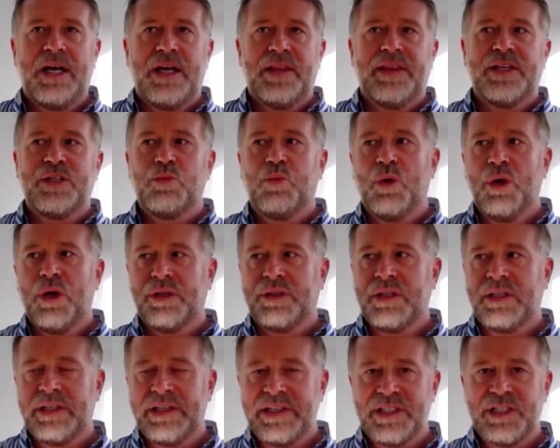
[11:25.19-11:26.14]
there's work
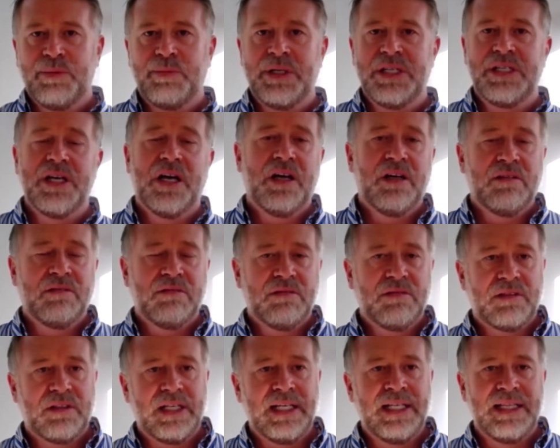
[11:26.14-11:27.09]
that needs to be done
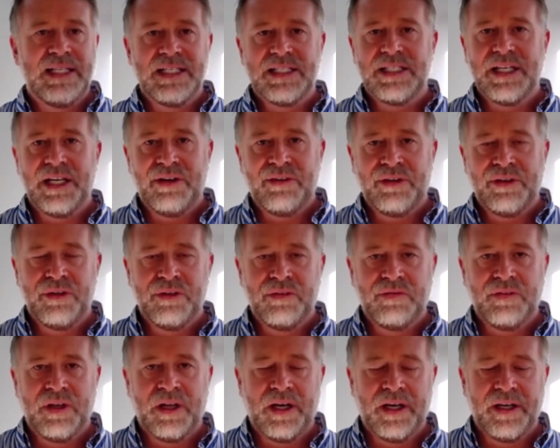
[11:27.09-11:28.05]
in this area of
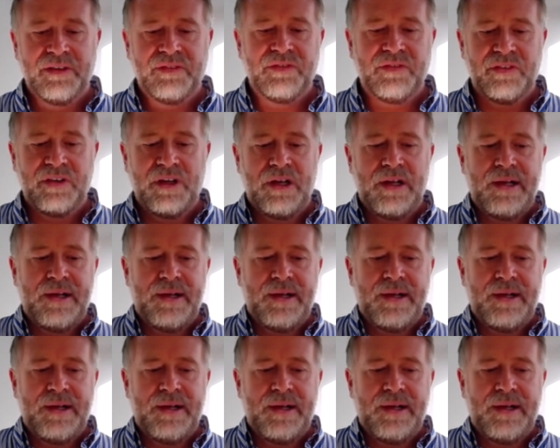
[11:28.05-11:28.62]
life.